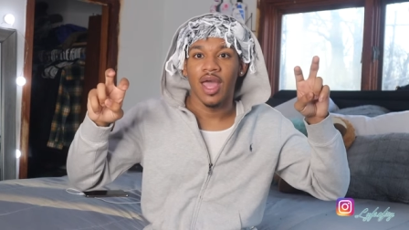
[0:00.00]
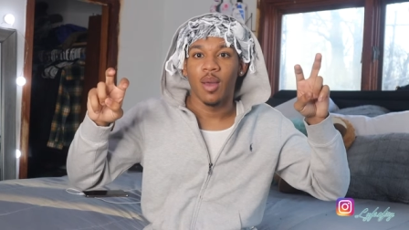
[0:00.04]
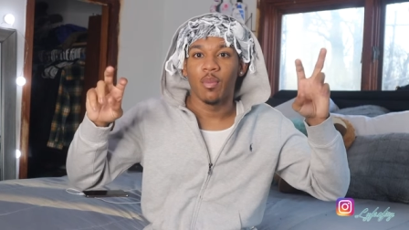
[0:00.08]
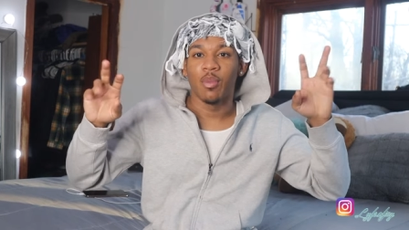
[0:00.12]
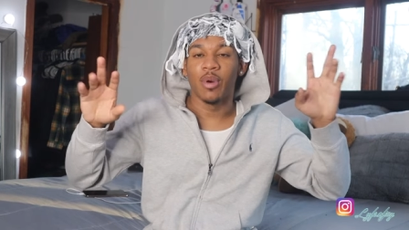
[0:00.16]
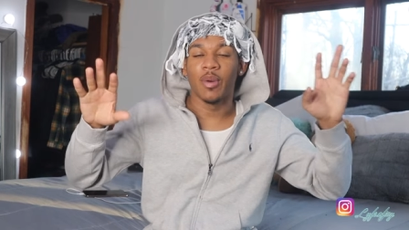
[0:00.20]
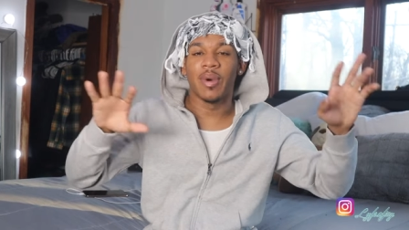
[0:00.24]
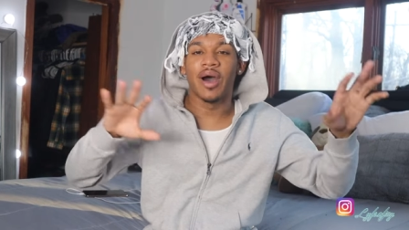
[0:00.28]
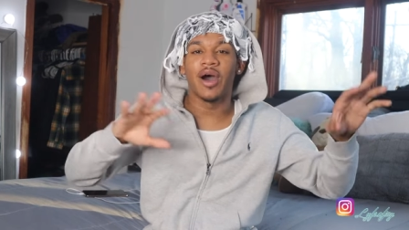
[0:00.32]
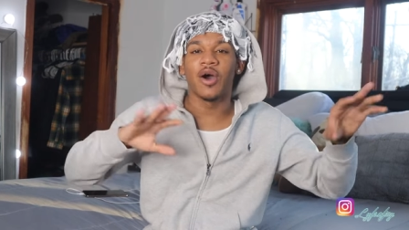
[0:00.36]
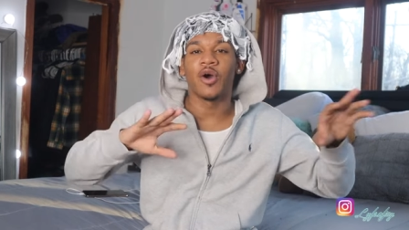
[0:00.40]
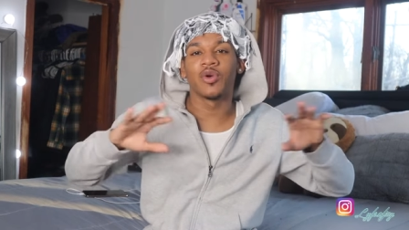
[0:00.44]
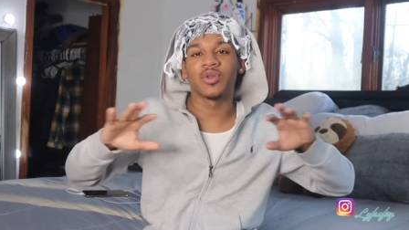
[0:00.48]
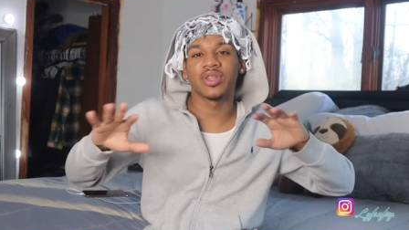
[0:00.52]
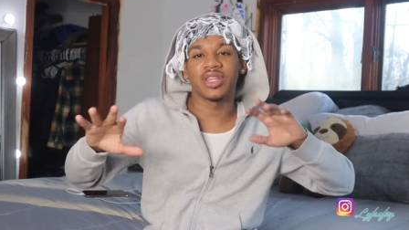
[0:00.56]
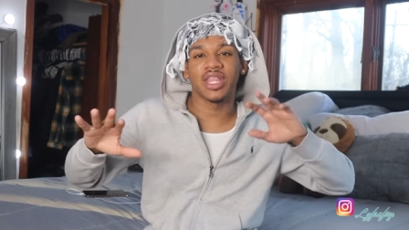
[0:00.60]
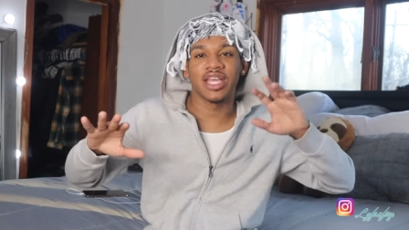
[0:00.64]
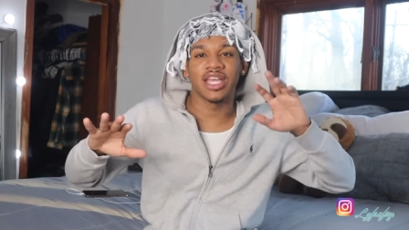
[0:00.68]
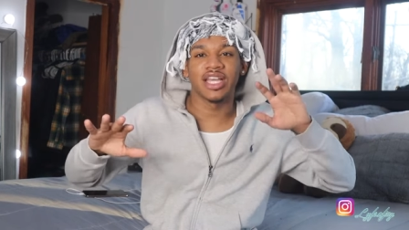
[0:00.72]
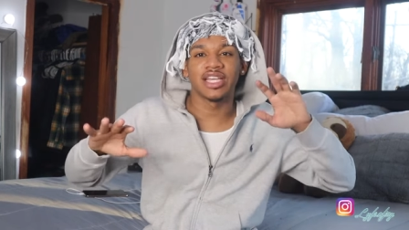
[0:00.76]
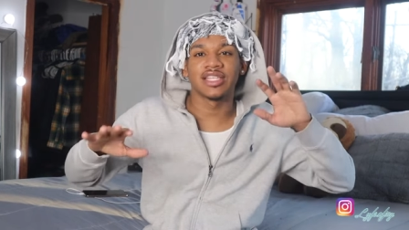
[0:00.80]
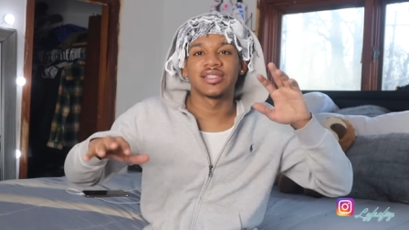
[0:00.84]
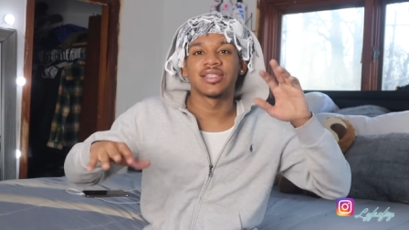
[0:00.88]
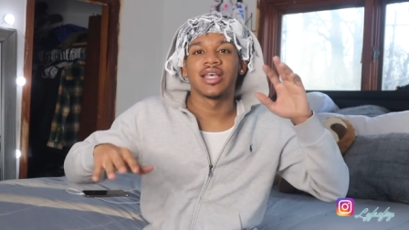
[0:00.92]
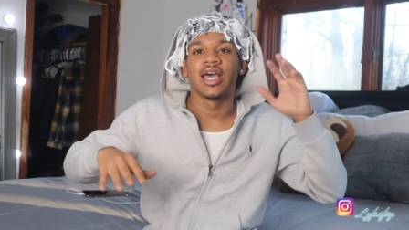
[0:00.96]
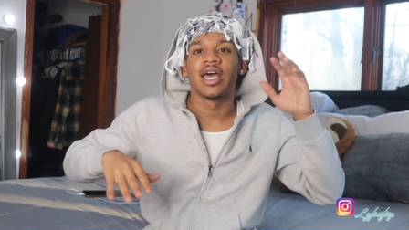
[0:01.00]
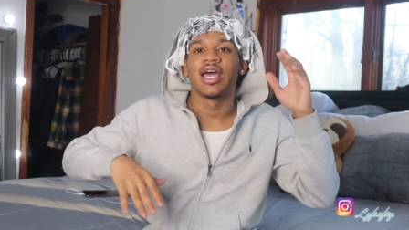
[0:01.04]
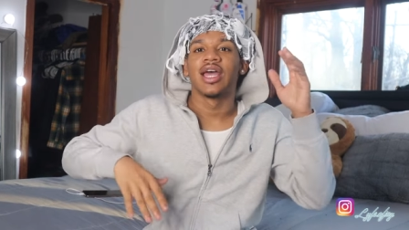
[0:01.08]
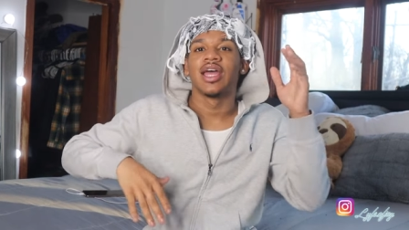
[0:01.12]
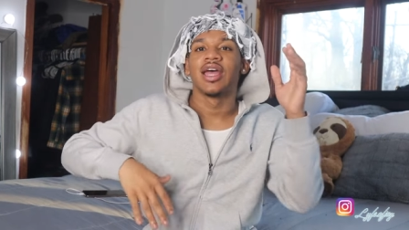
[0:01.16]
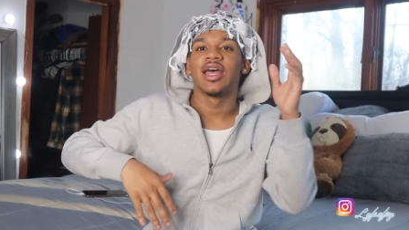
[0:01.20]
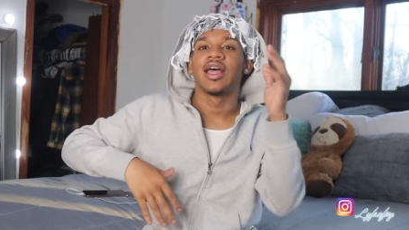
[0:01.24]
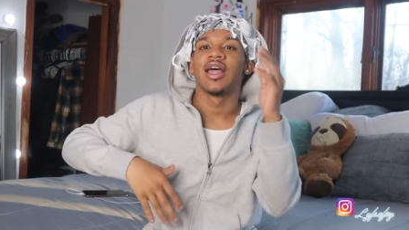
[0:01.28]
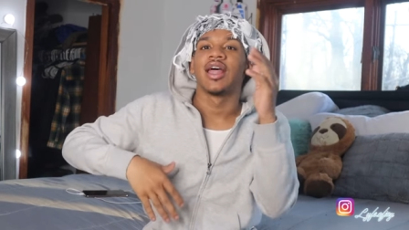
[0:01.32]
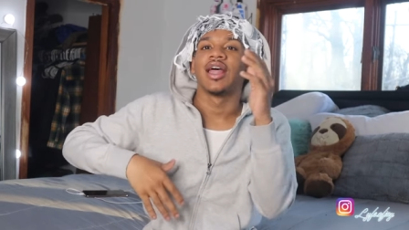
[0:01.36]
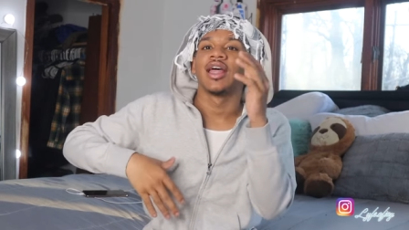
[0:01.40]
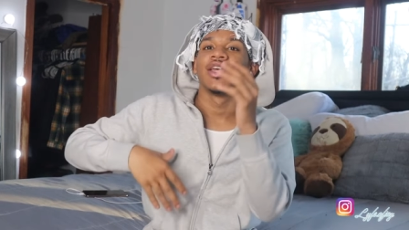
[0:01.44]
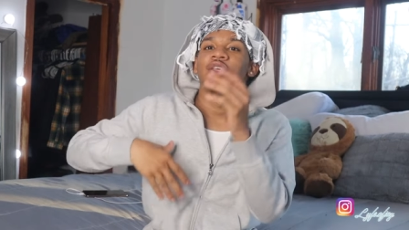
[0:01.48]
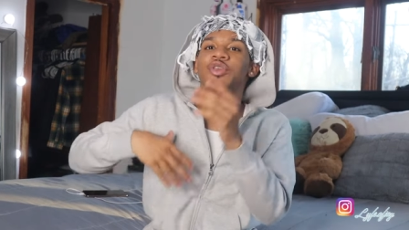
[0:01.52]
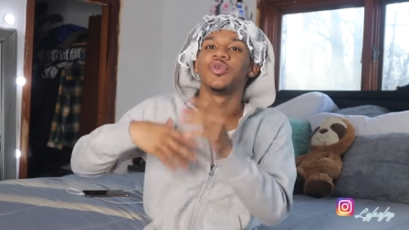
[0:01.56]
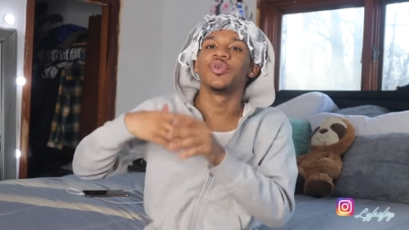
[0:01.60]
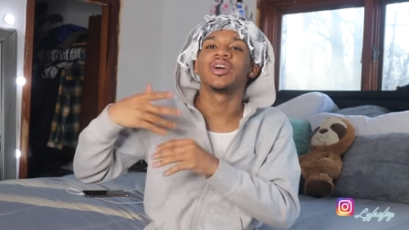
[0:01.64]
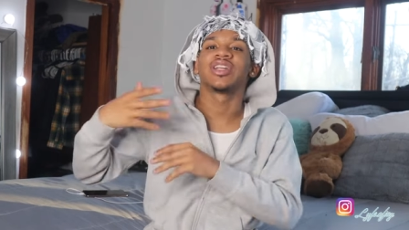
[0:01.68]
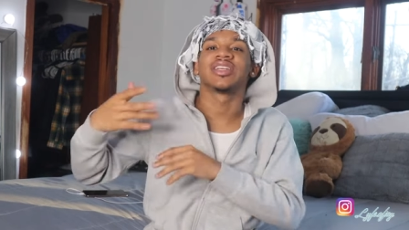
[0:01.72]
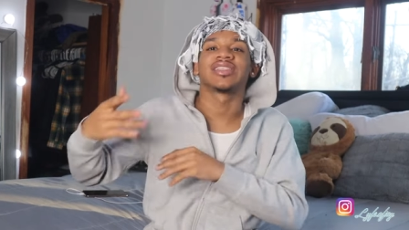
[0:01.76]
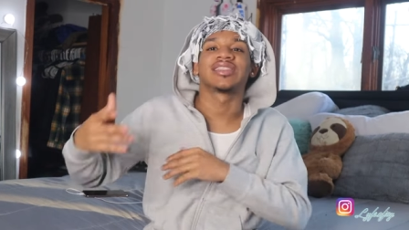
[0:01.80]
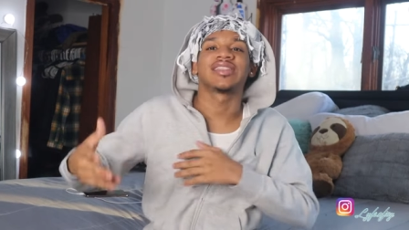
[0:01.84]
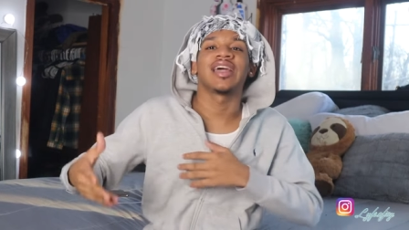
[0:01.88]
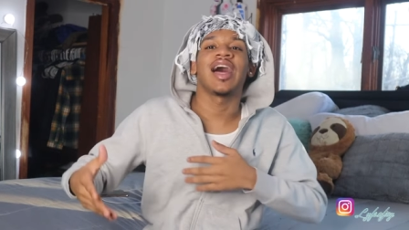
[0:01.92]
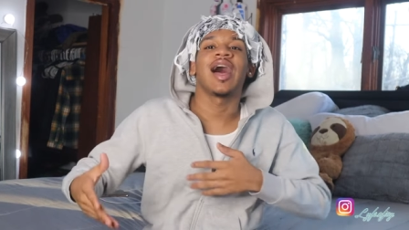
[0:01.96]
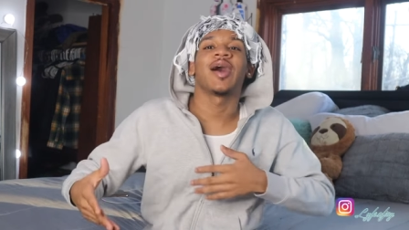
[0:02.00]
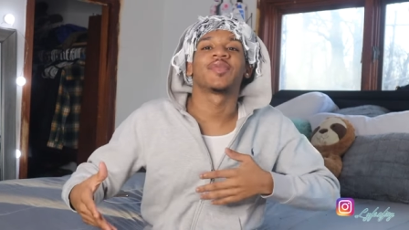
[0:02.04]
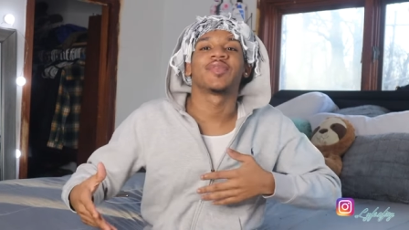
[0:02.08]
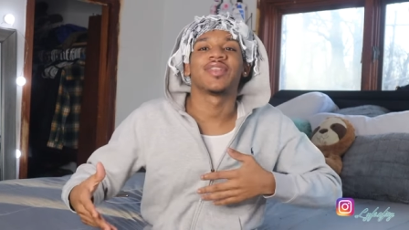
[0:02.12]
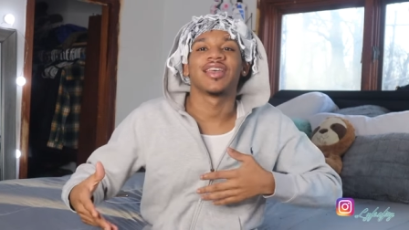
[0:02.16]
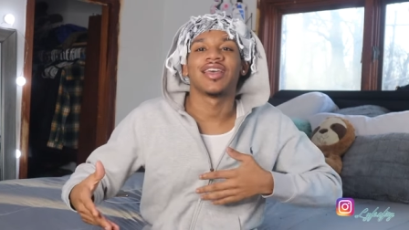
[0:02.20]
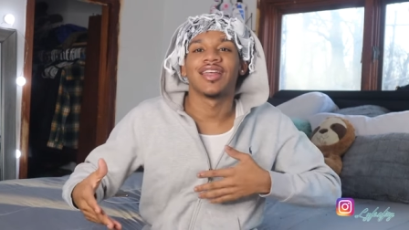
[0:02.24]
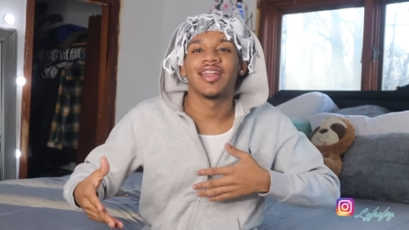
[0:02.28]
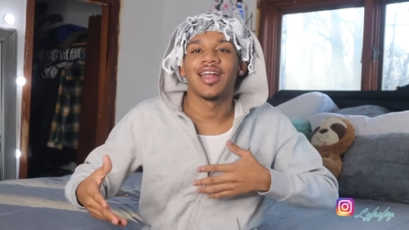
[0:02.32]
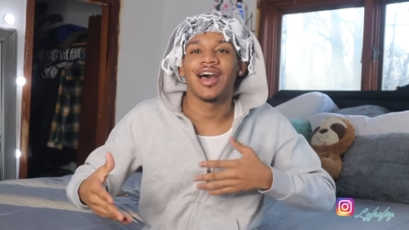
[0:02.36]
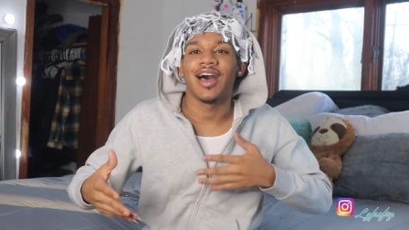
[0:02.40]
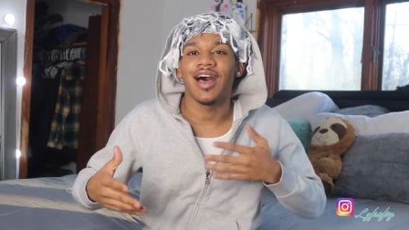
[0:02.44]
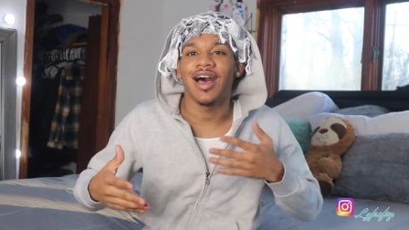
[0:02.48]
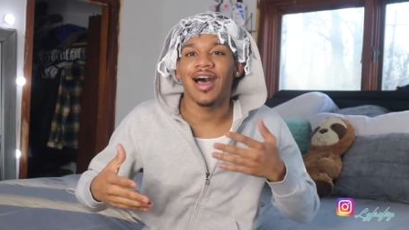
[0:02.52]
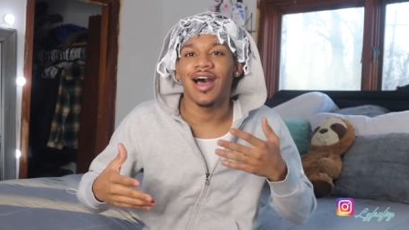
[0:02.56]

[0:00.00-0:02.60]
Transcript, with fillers: But my whole thing is, you could have stopped it.